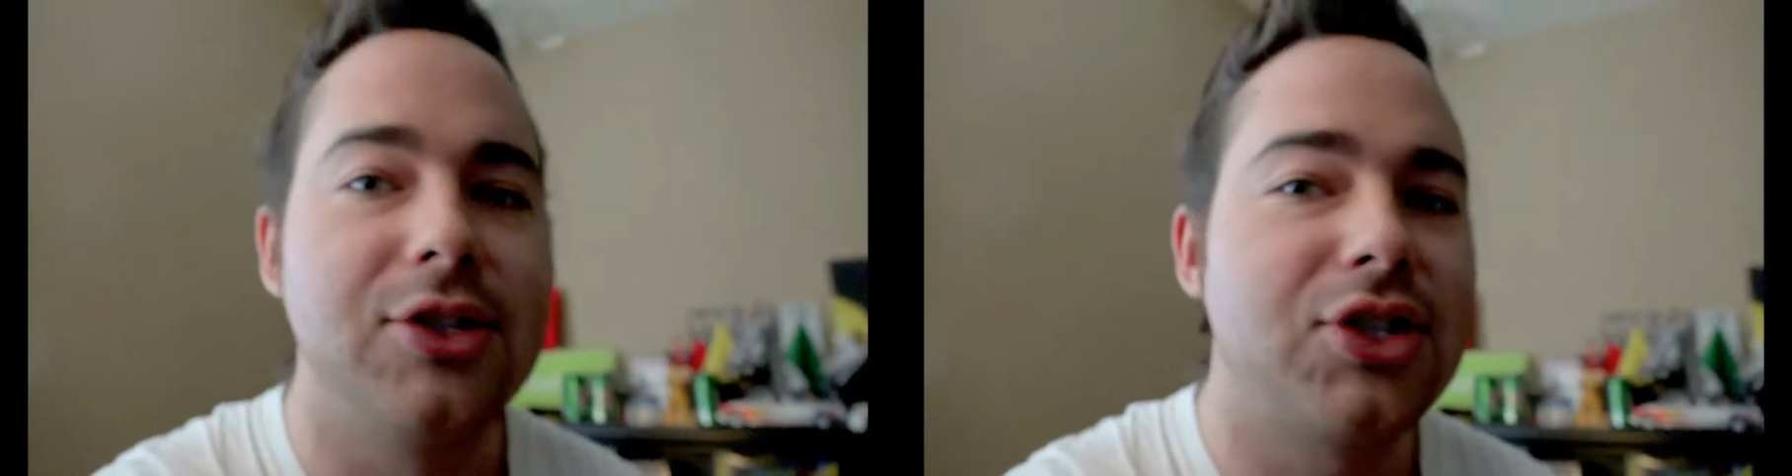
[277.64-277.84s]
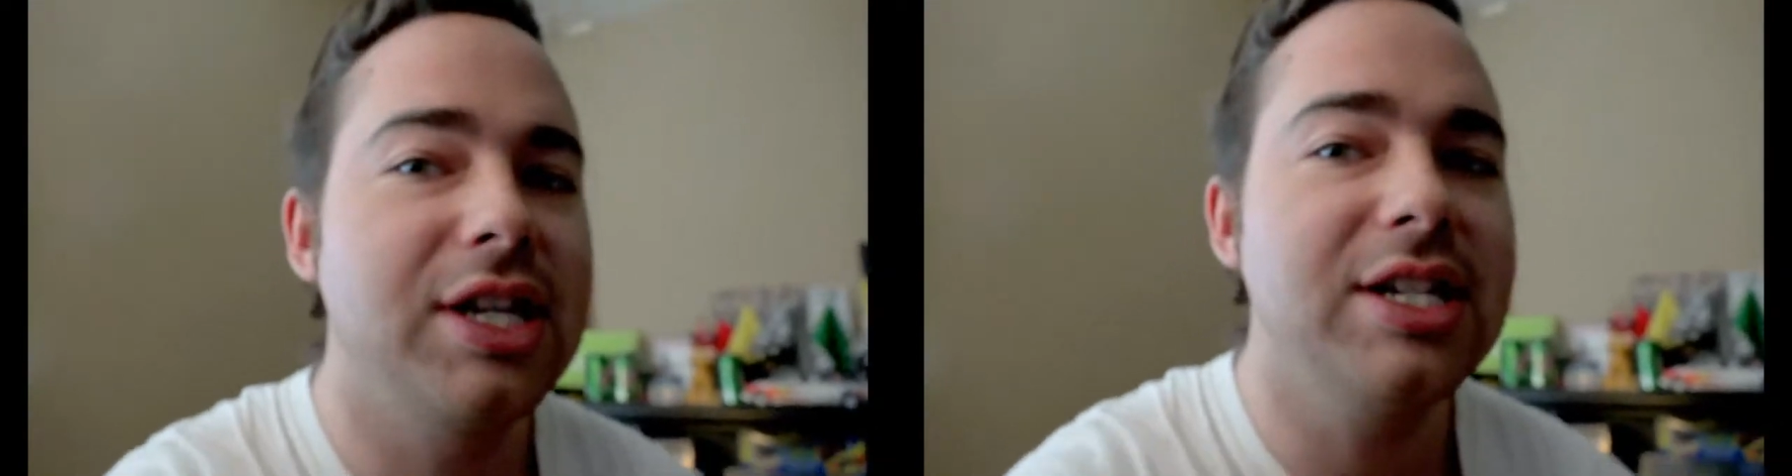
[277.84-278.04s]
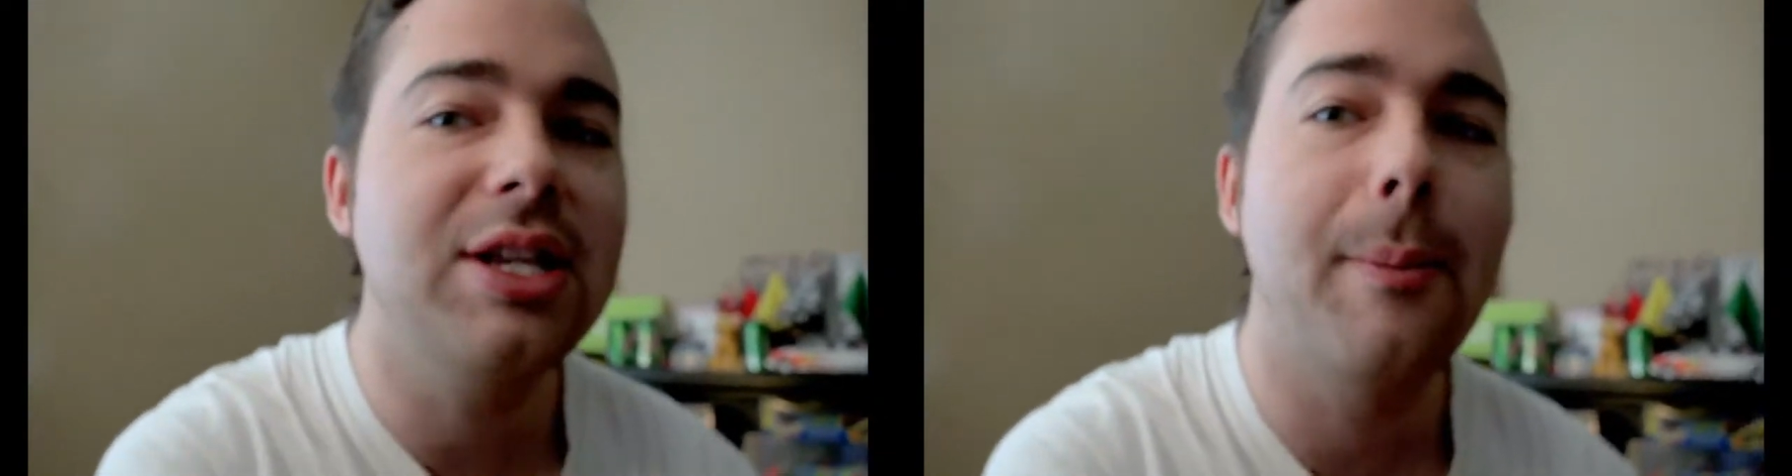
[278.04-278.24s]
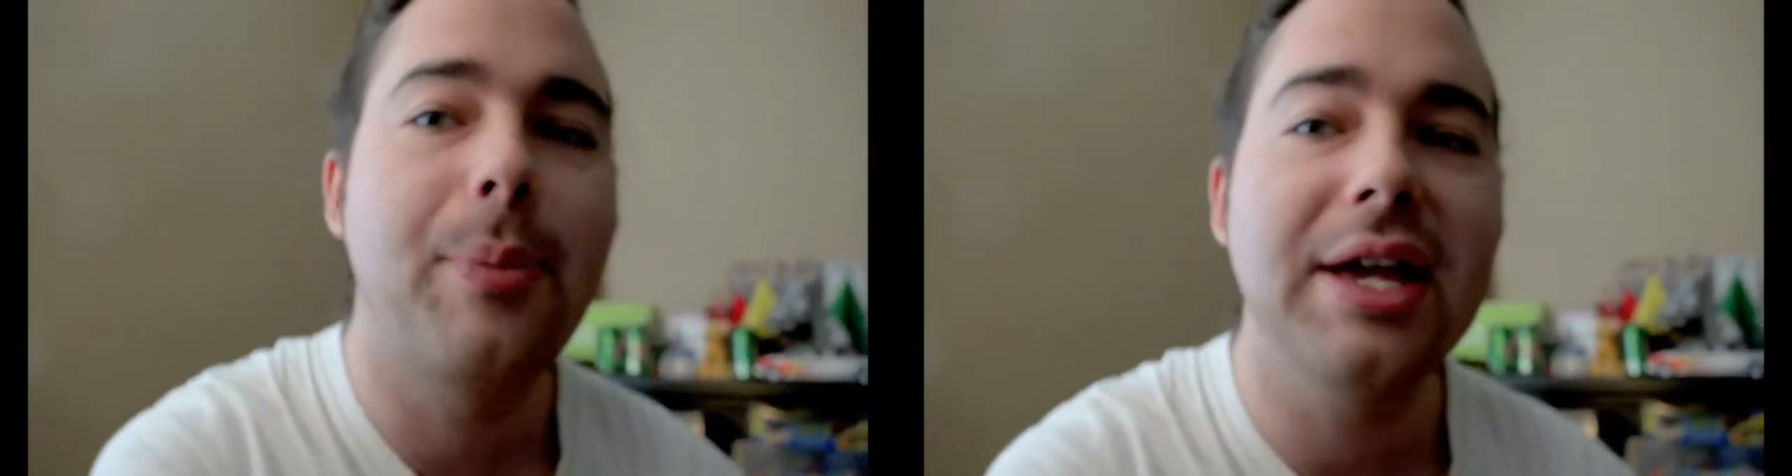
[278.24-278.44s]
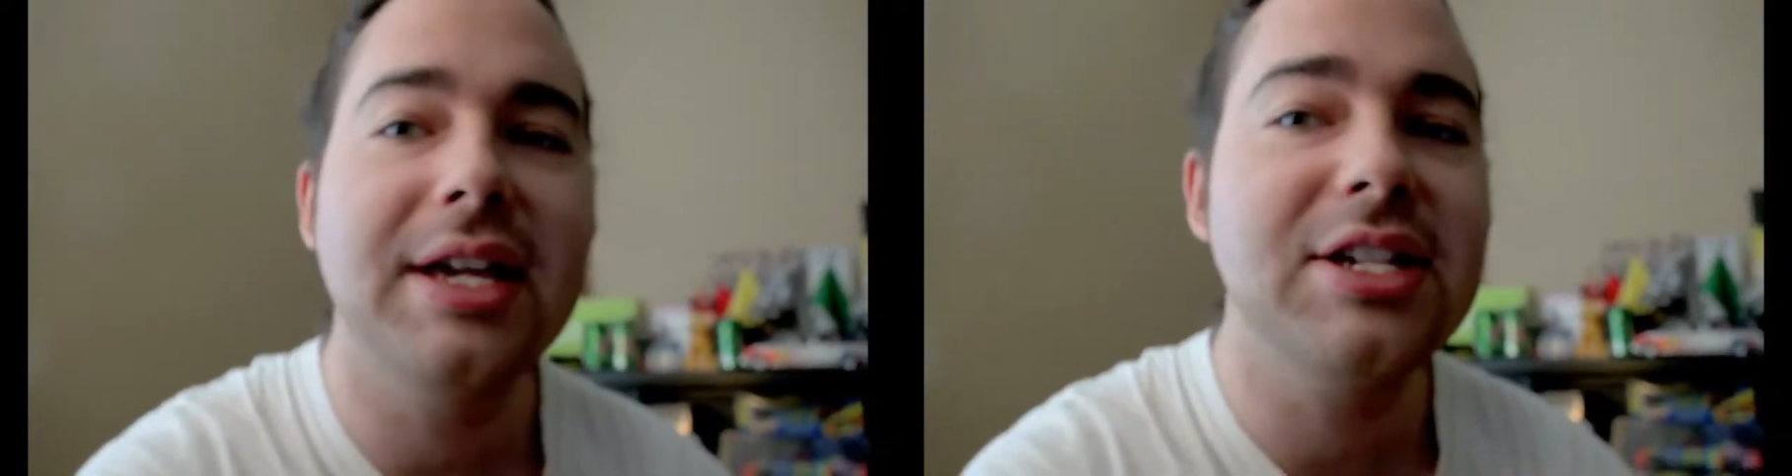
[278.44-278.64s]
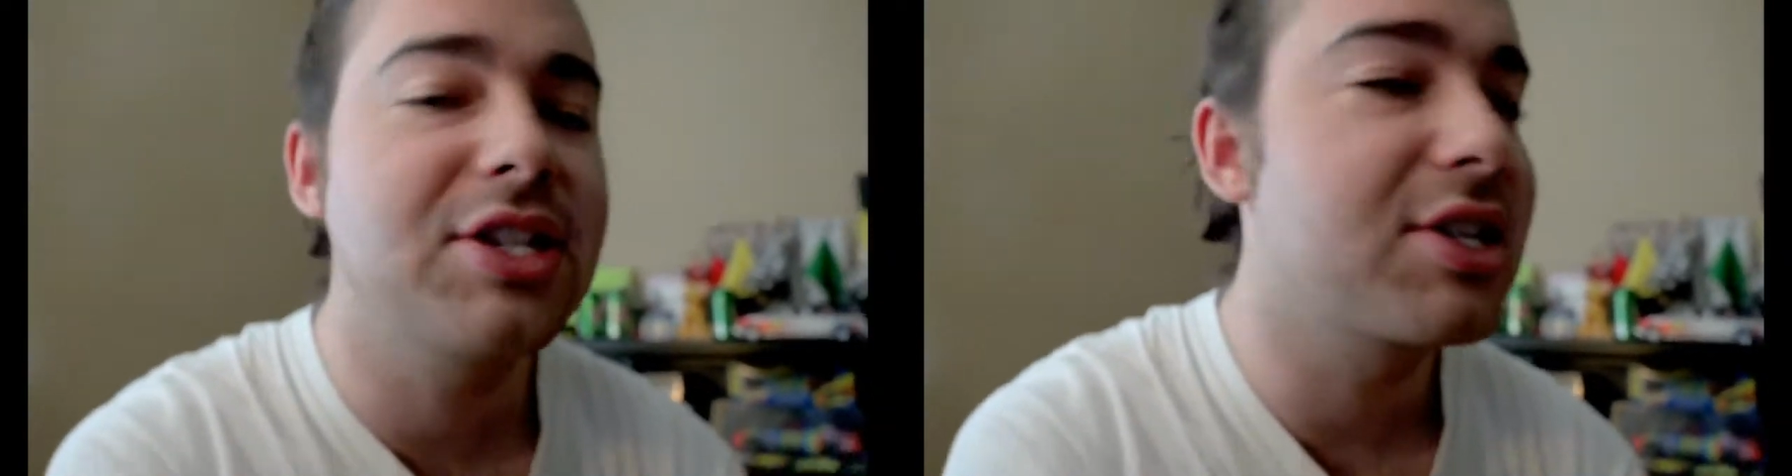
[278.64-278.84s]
She is the biggest,